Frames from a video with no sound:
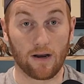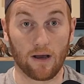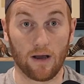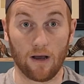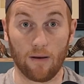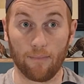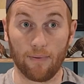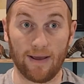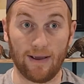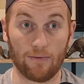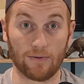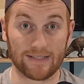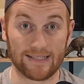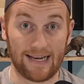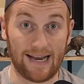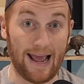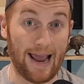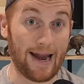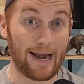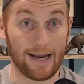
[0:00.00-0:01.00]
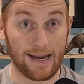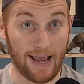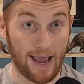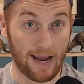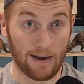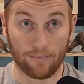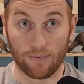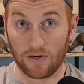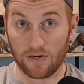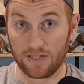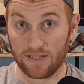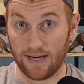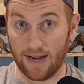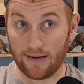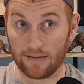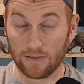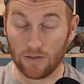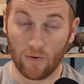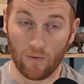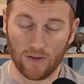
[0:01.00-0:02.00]
up, it was at
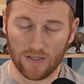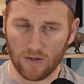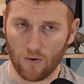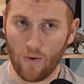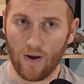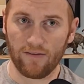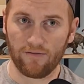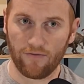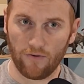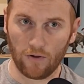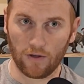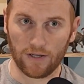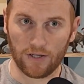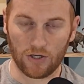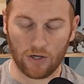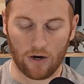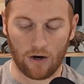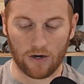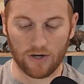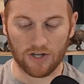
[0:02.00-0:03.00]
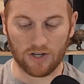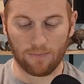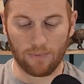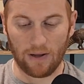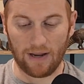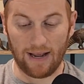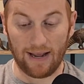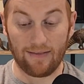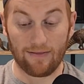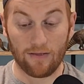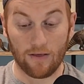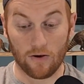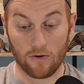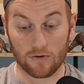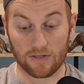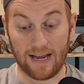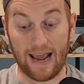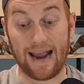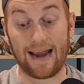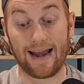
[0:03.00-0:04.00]
88%. So it wasn't quite fully charged, but in
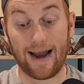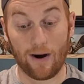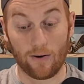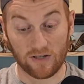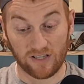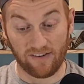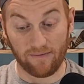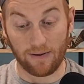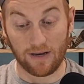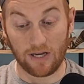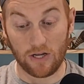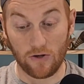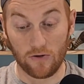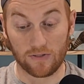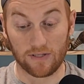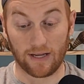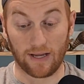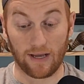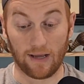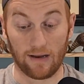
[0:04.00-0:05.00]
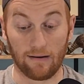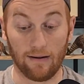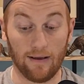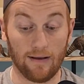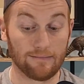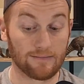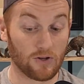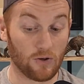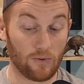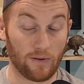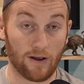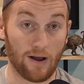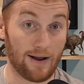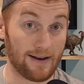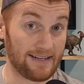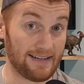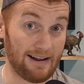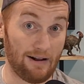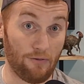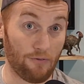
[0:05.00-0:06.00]
those 8 hours I've been using it, it's only
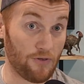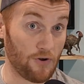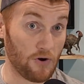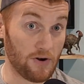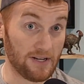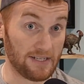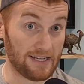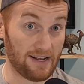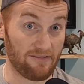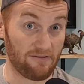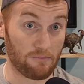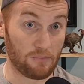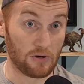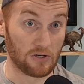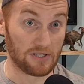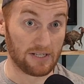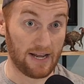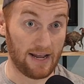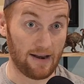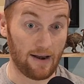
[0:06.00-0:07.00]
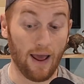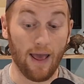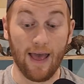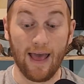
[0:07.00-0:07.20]
gone down 37%.